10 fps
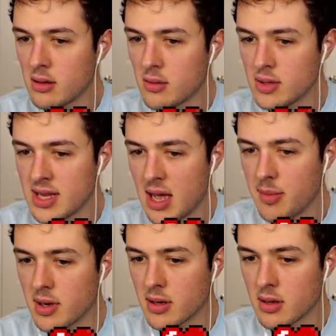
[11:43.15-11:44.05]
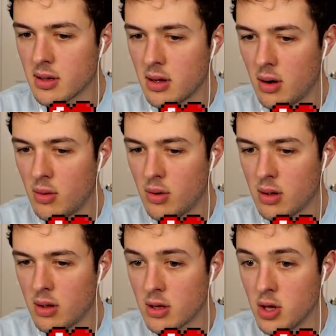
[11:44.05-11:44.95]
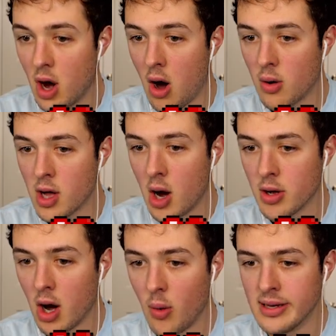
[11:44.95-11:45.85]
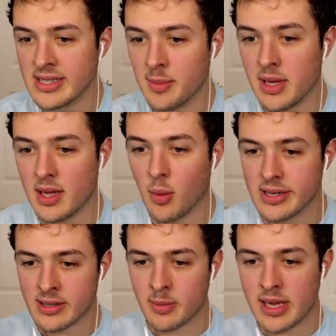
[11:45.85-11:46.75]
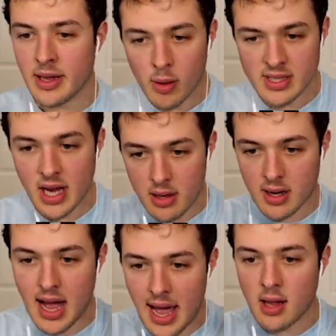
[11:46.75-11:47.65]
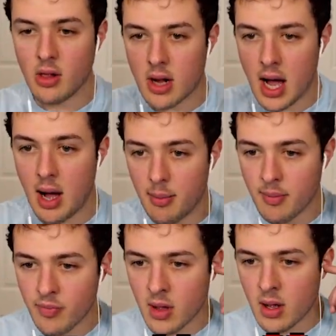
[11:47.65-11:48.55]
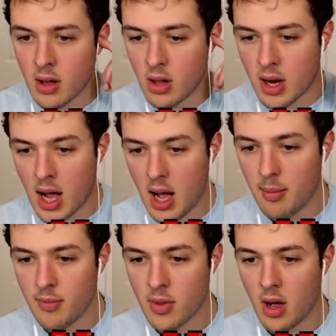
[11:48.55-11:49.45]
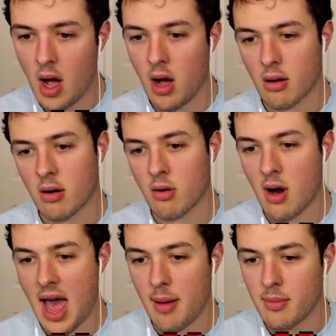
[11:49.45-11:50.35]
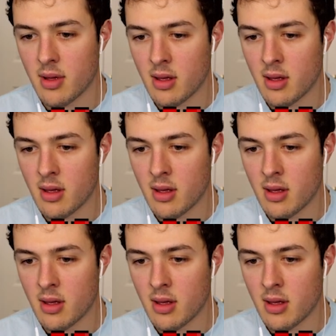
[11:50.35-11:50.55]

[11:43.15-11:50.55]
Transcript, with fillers: What's happening? Oh. Yo, yo, yo, wasn't me, wasn't me. It was the other guy. Look up, look up. Oh, crap.